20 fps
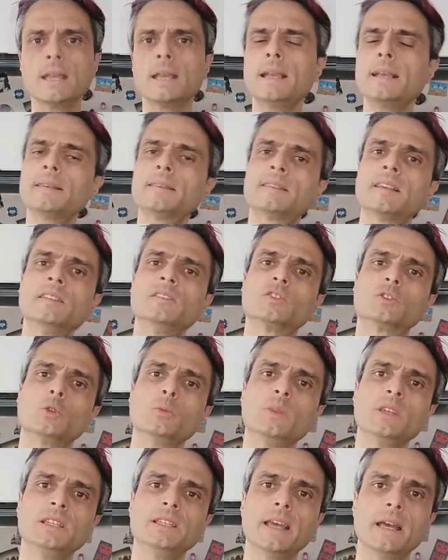It seems to
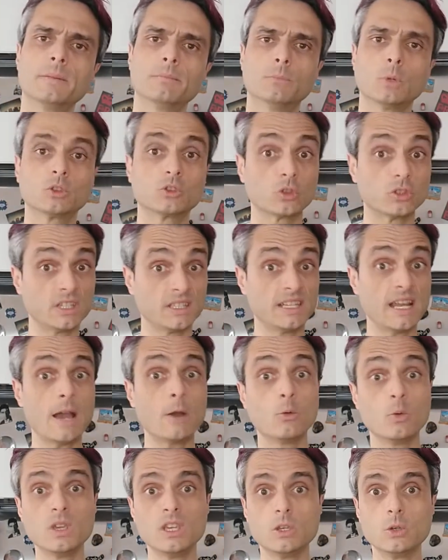me that most of the
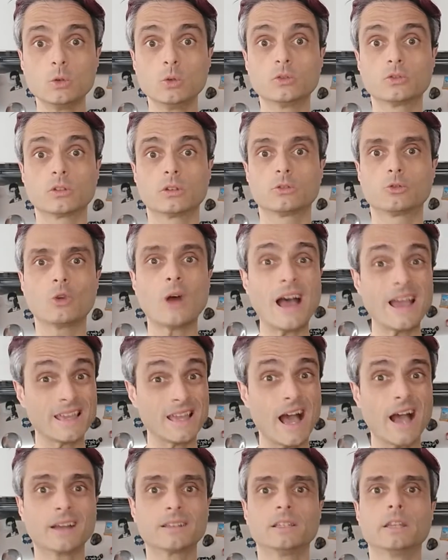time we use dry
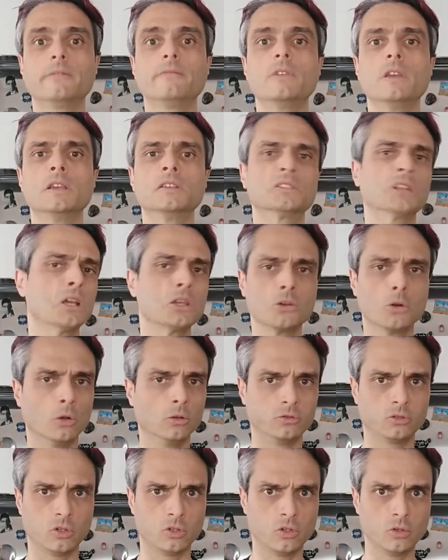active yeast. I
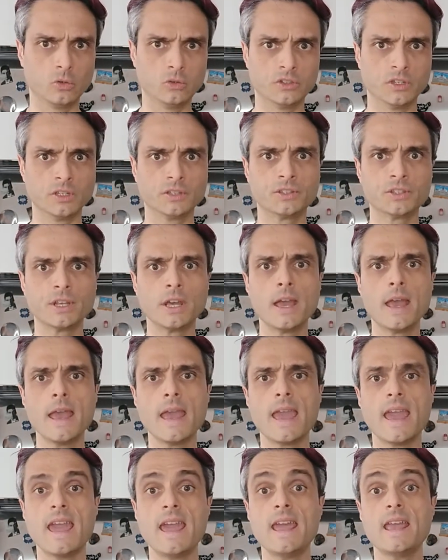also use it.
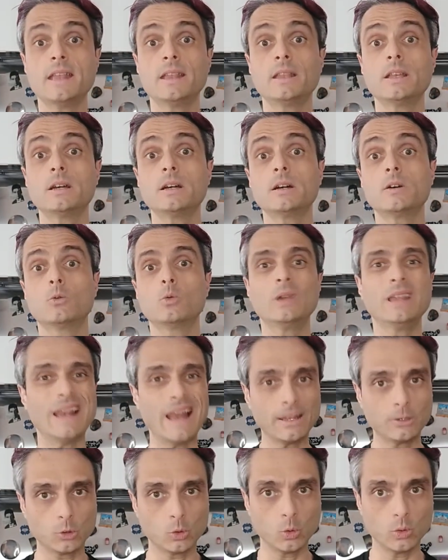And we
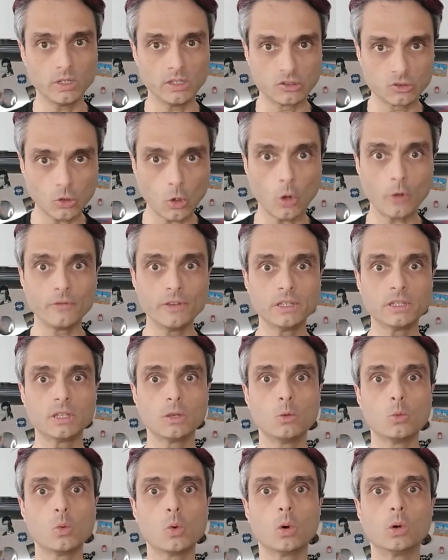like to dissolve it
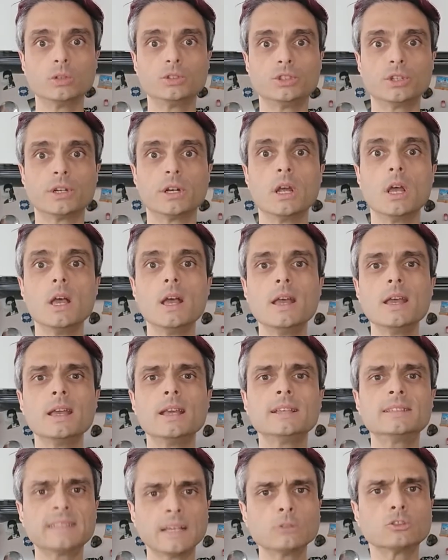in water.
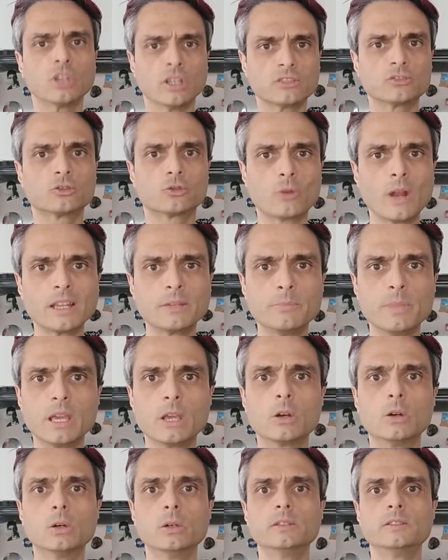It's not just right
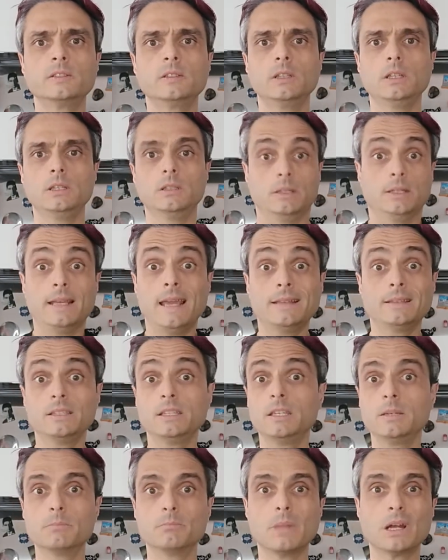because in the end
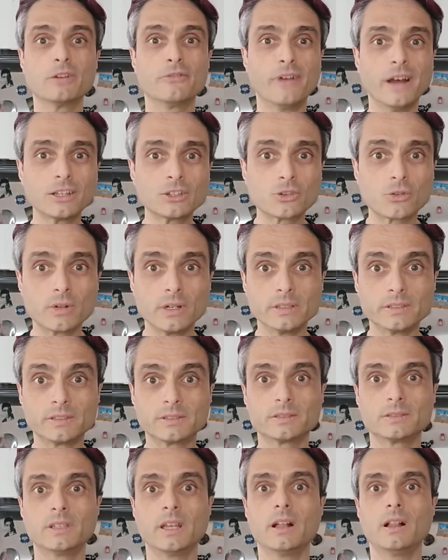the
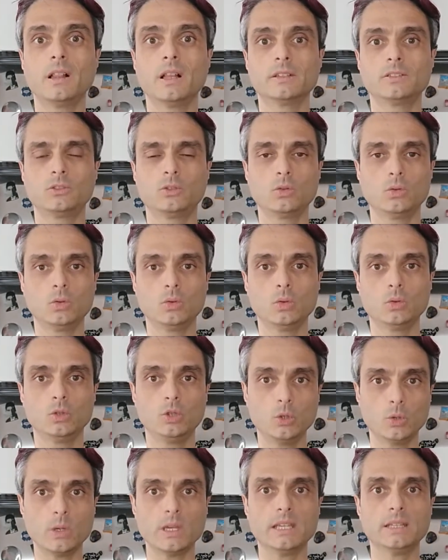manufacturers tell us to
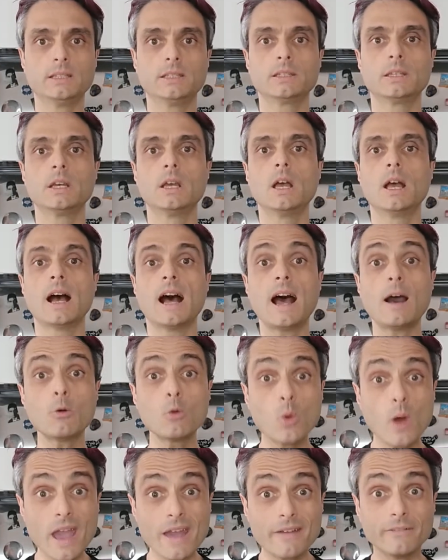do it.
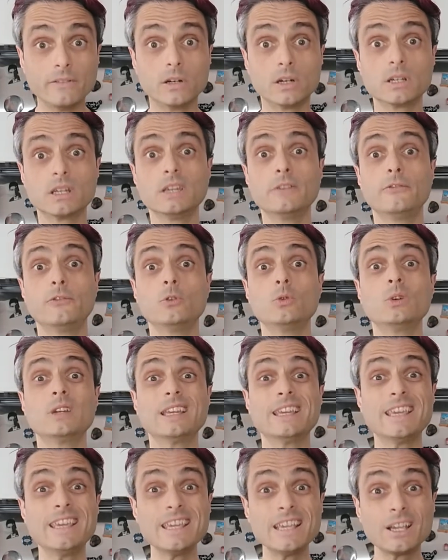However, if you
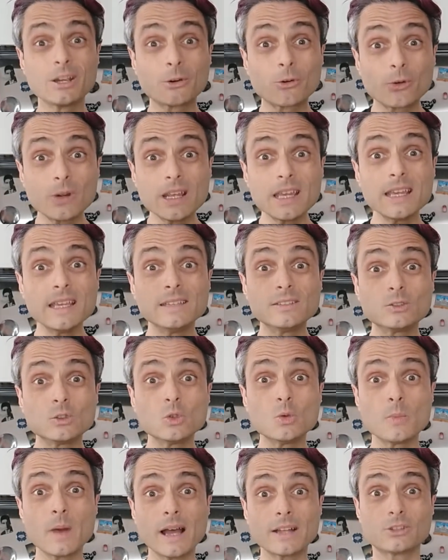increase
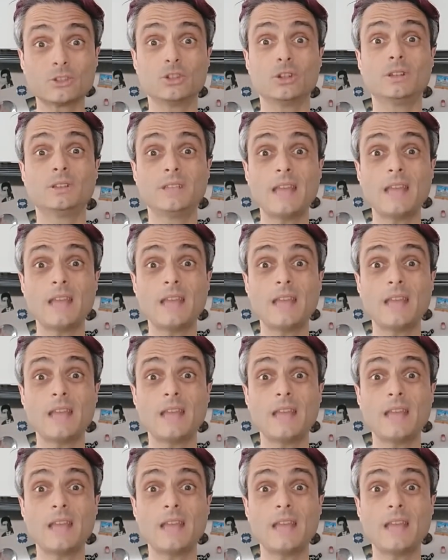too much the